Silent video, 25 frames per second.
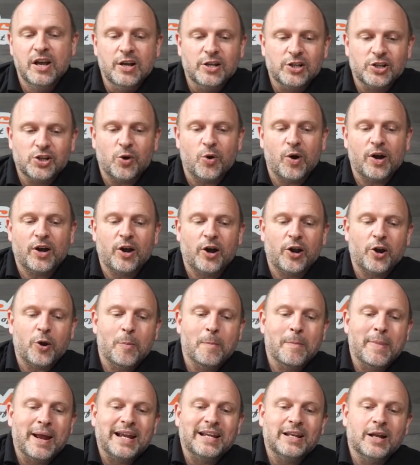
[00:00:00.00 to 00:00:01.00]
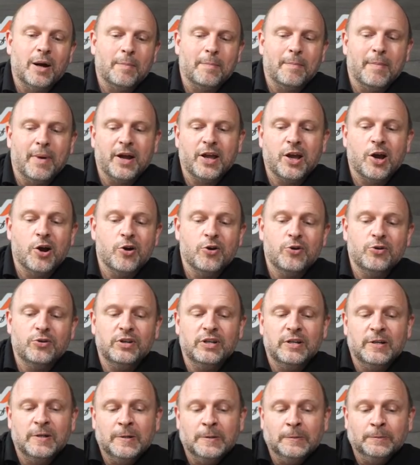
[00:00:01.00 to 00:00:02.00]
So I kind of made up my
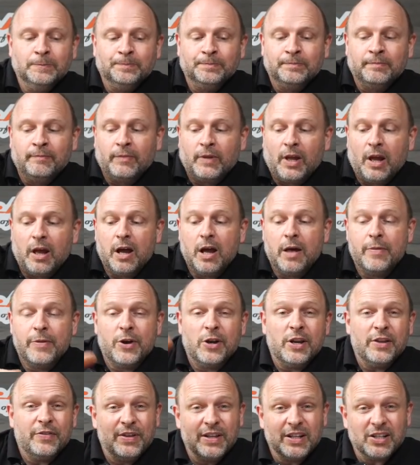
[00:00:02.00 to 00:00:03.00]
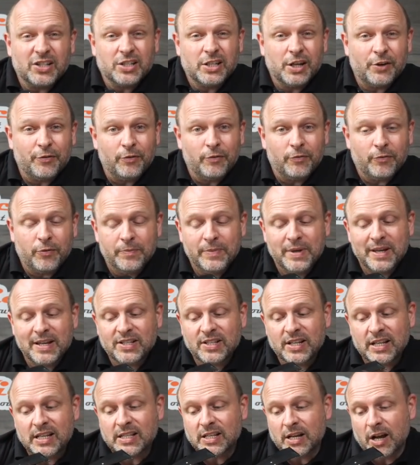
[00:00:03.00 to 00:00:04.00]
own. Uh, the only thing that's different from
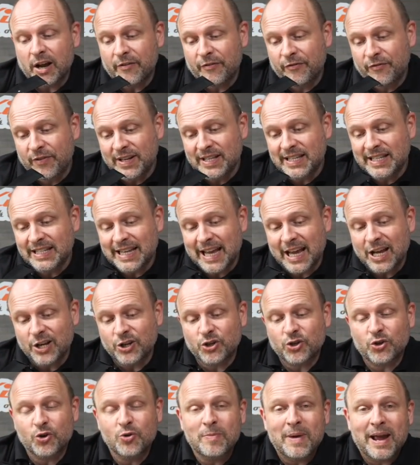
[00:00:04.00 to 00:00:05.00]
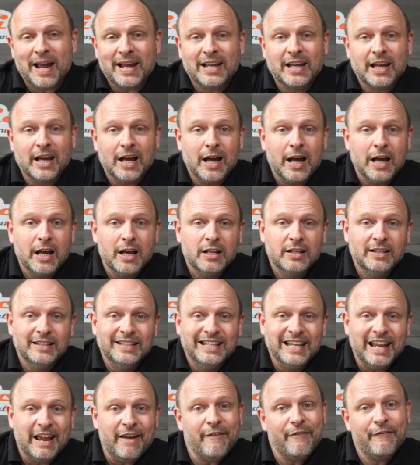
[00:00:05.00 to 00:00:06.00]
this is I fitted a Schumacher
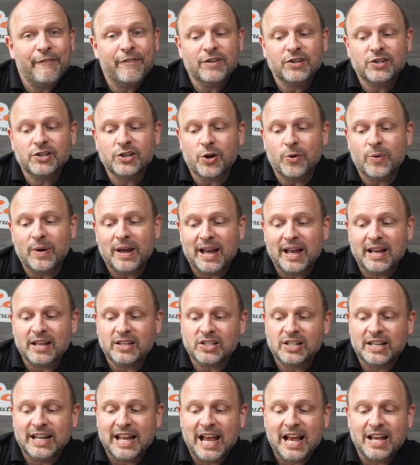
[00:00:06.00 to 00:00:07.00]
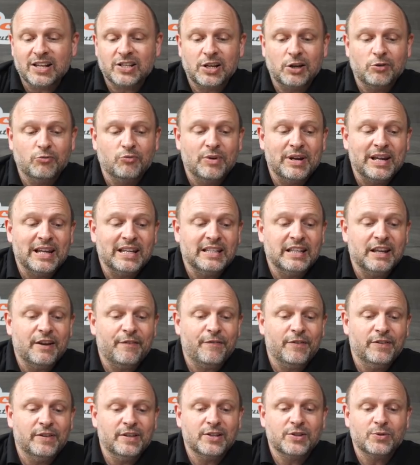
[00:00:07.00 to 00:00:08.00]
diff, so it actually has a rear
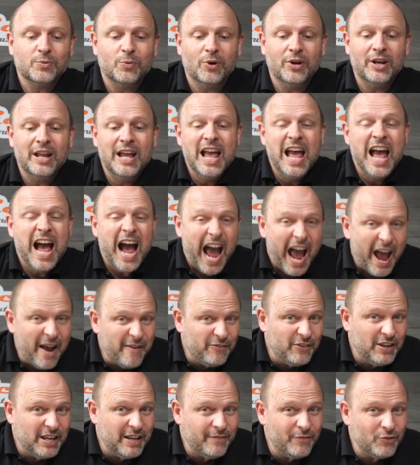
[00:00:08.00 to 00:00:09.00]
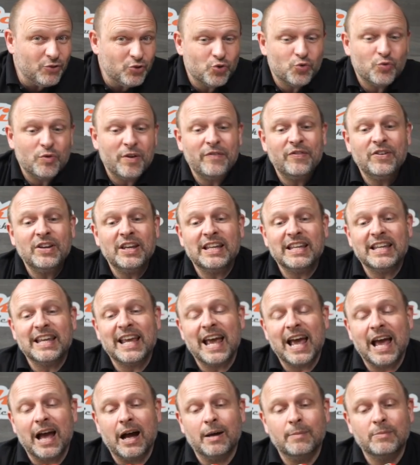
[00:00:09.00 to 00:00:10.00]
diff in this one. Haven't even driven it
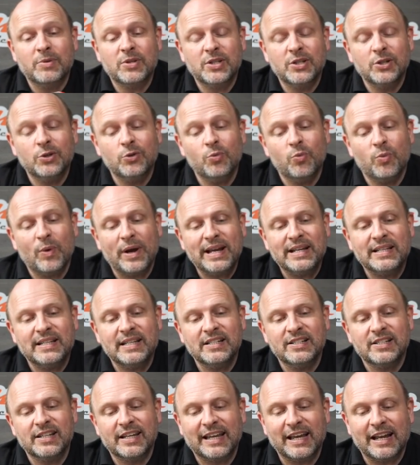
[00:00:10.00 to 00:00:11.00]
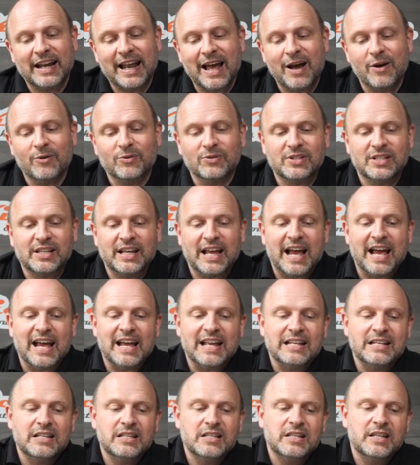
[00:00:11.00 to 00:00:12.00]
yet. I'm still waiting to get out
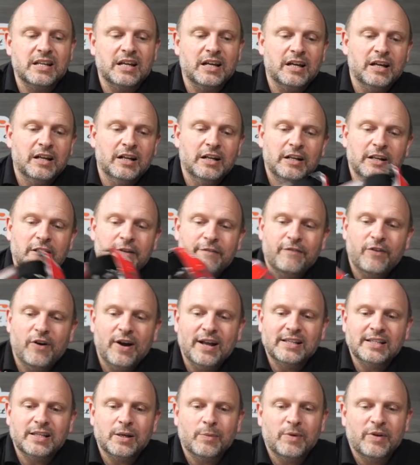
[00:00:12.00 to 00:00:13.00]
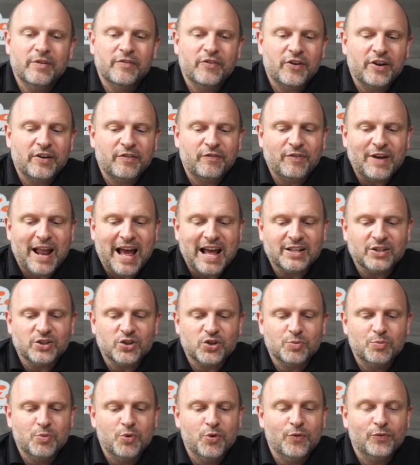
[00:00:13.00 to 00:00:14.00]
and uh, find somewhere very flat and
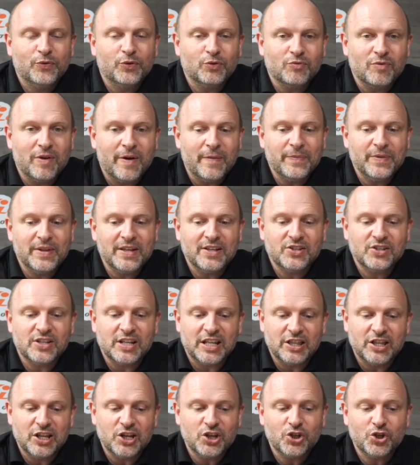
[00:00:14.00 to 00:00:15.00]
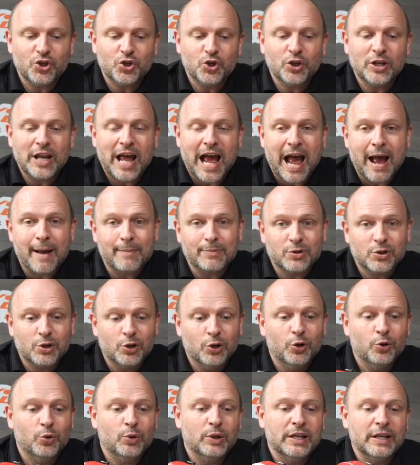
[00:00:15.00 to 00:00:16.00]
smooth to run this. This should
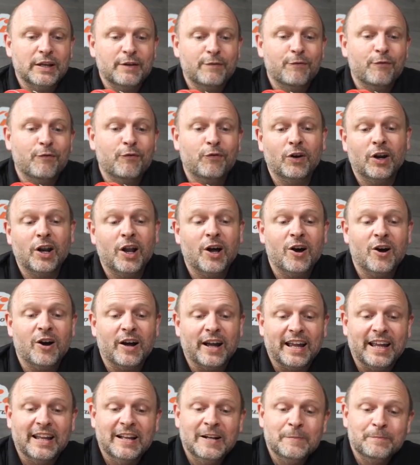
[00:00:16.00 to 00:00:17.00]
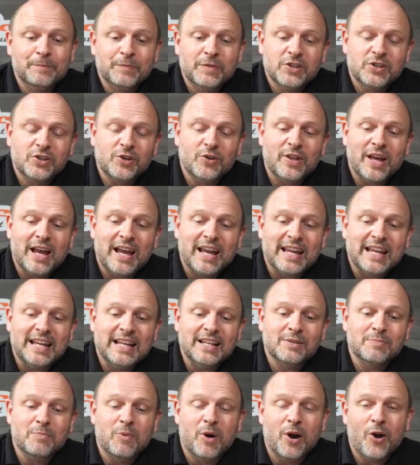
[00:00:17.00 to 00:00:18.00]
absolutely fly. So that
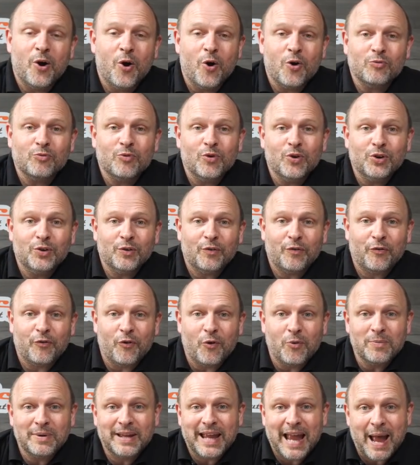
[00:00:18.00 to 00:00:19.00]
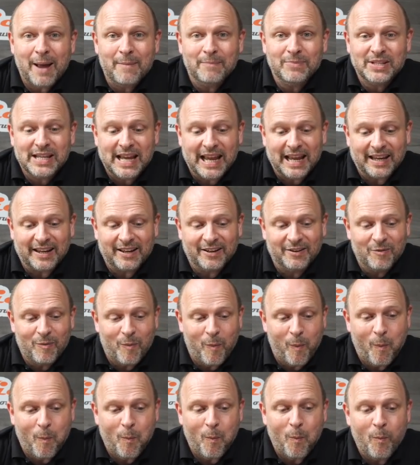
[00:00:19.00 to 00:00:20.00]
is my hot rod from Kamtec.
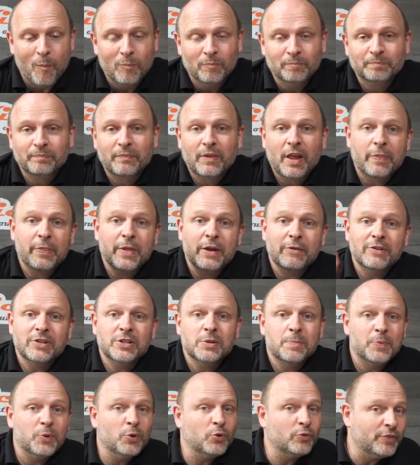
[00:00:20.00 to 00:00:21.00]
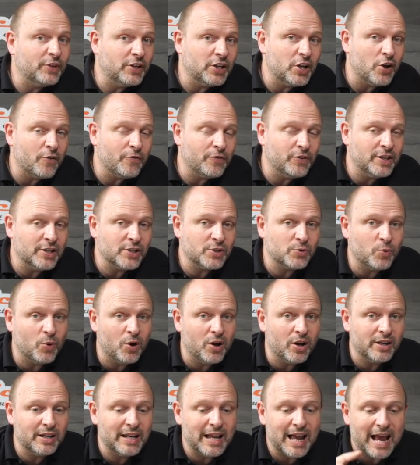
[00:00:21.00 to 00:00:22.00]
There is a build video for this
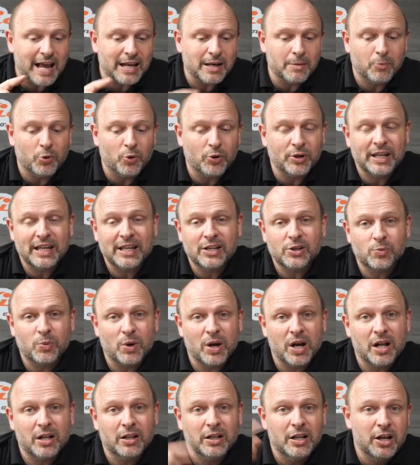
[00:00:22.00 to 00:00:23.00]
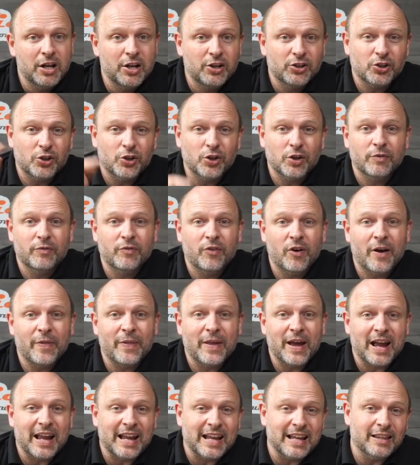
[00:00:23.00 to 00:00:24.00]
one and a body as well, so you can find
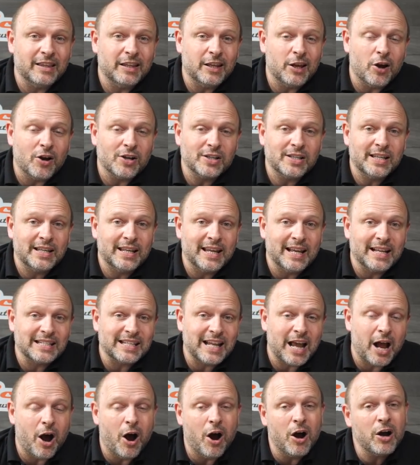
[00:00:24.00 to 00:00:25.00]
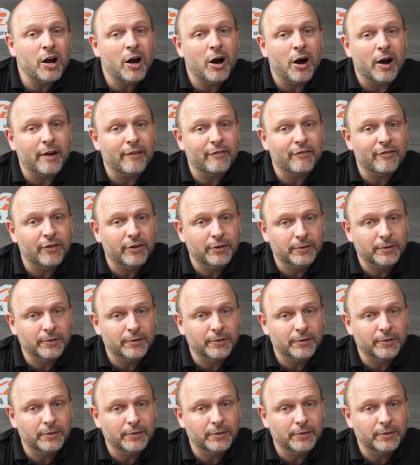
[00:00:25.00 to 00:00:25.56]
that in the R C Kicks archive.